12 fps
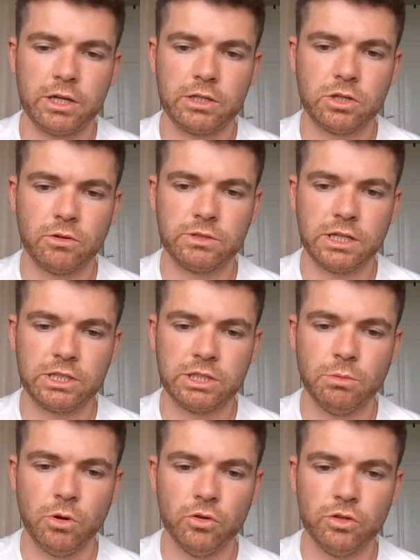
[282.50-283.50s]
sort of
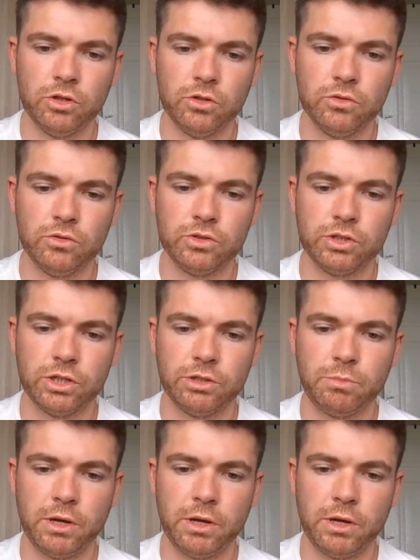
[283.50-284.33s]
testimonials and